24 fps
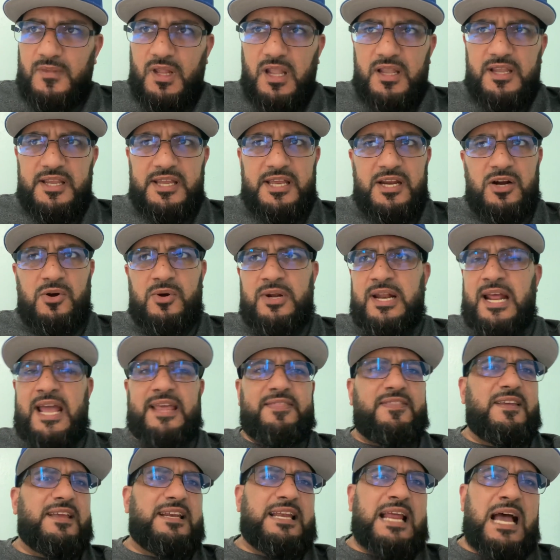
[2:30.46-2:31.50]
You know, and I
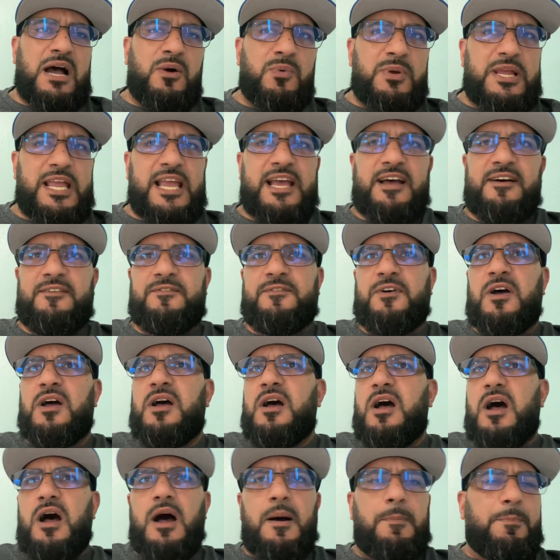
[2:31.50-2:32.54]
think now we have
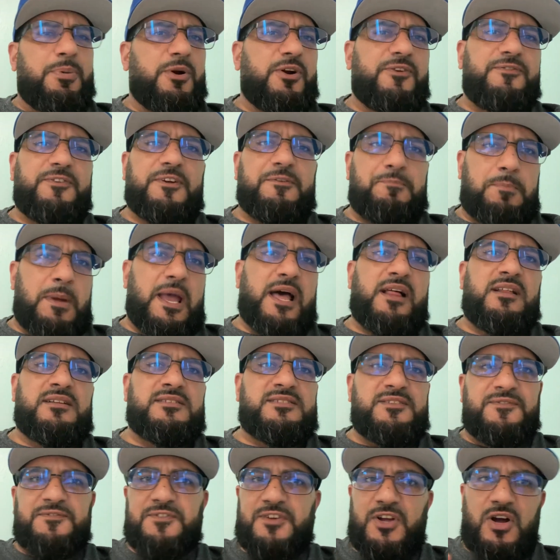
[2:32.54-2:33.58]
a perfect balance
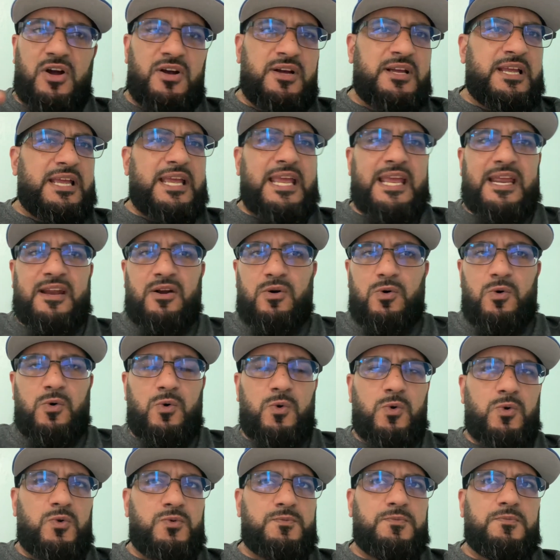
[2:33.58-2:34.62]
of young and
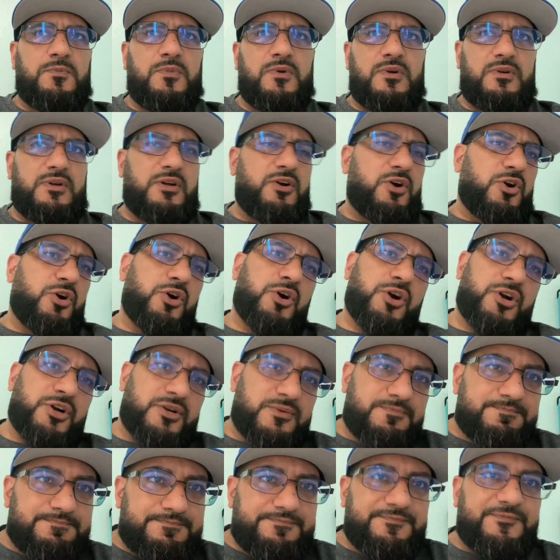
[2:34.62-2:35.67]
old,
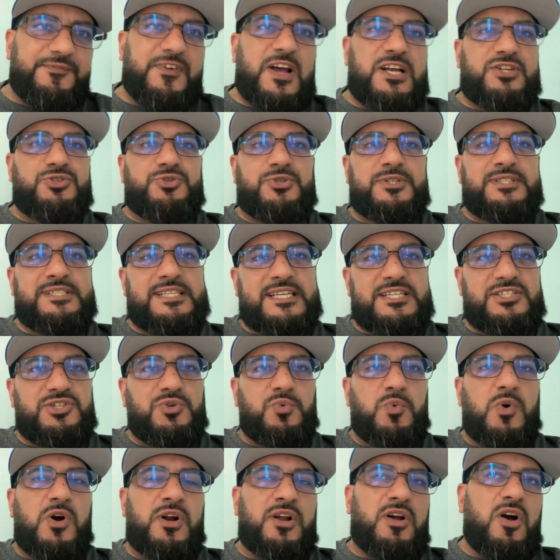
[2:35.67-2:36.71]
or veterans, as you
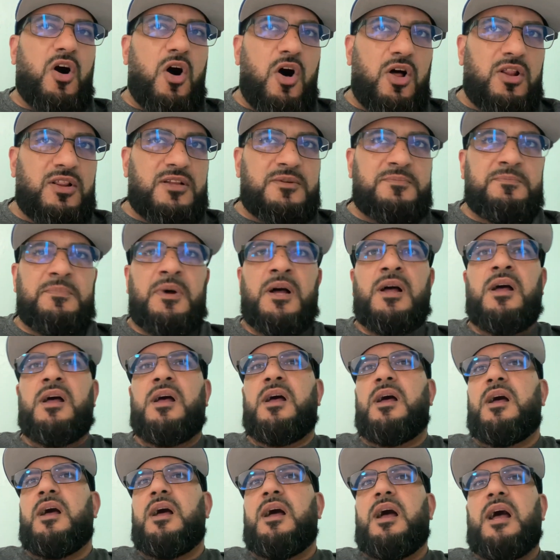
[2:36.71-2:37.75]
want to call them.
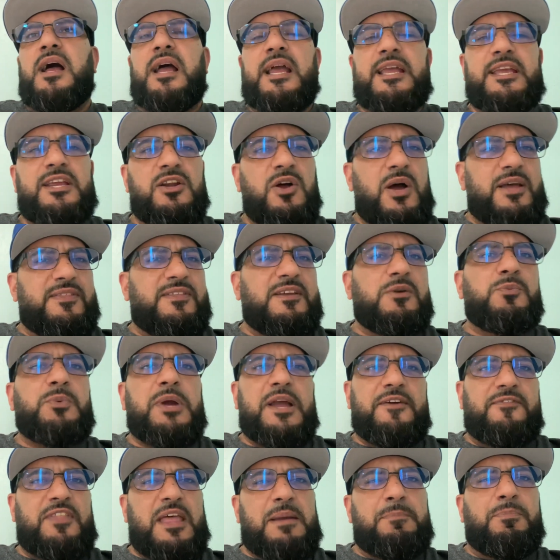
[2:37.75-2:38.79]
You know, I think we
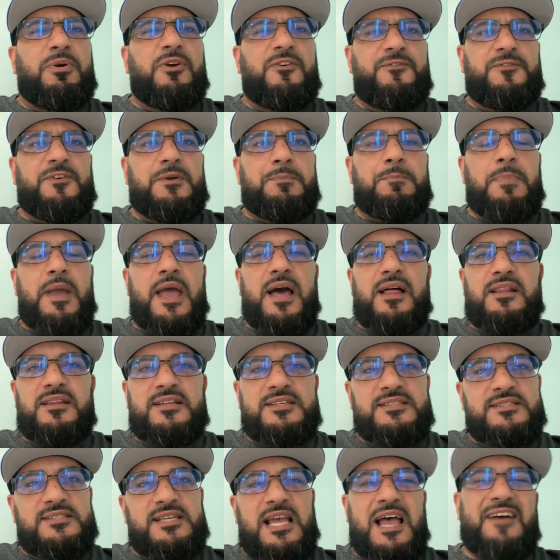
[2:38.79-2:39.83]
have that perfect
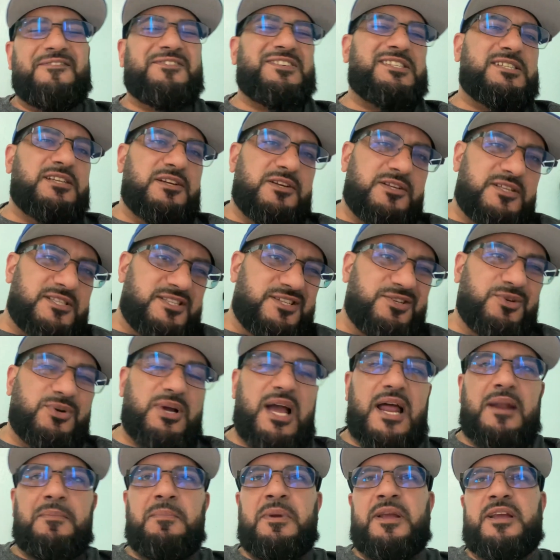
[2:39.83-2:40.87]
balance. Obviously, you still
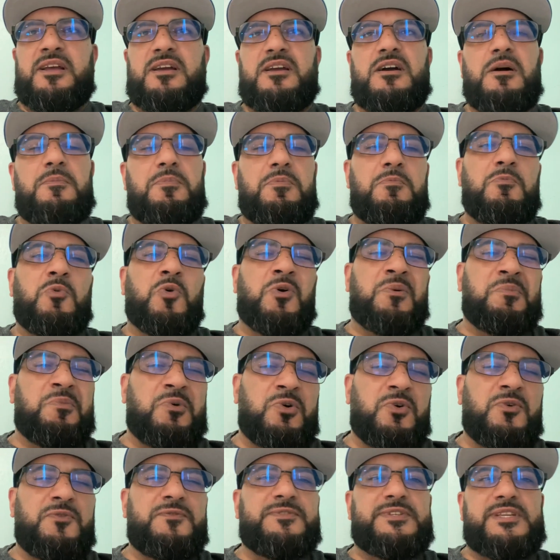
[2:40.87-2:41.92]
got to make a couple more
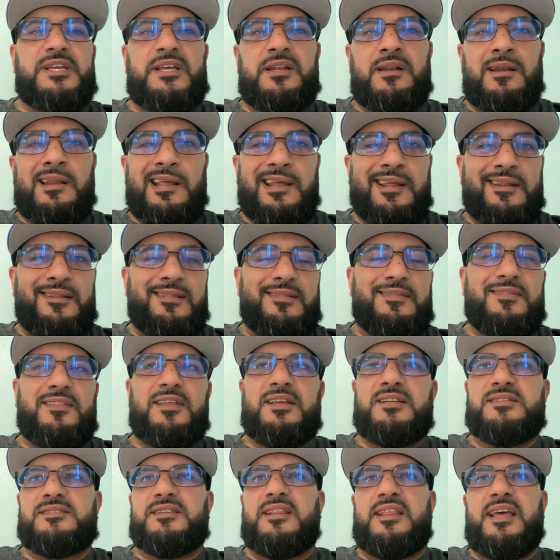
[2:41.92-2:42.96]
moves and
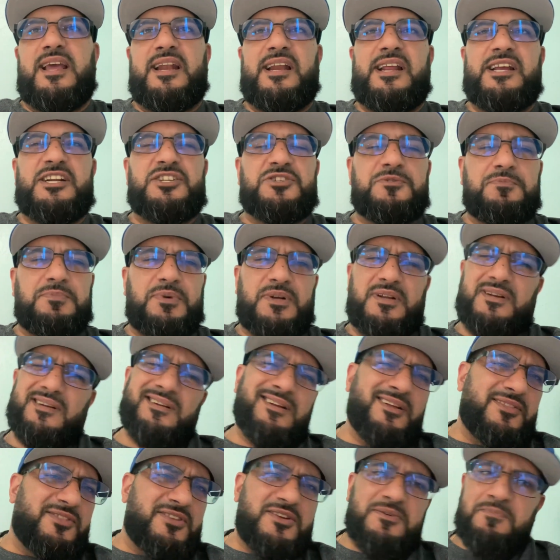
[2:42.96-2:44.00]
things of that nature, but
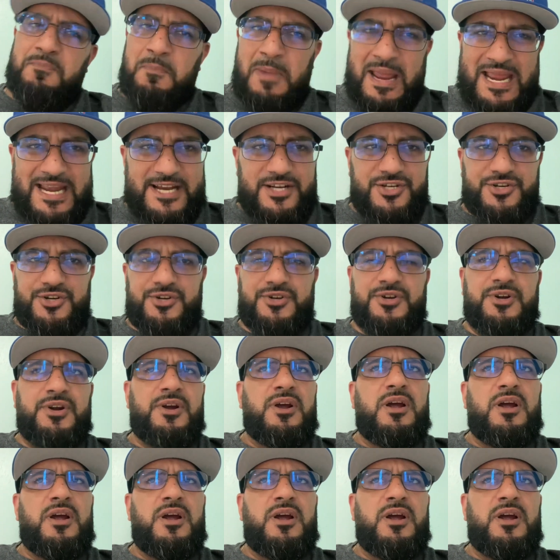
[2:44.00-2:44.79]
nothing major.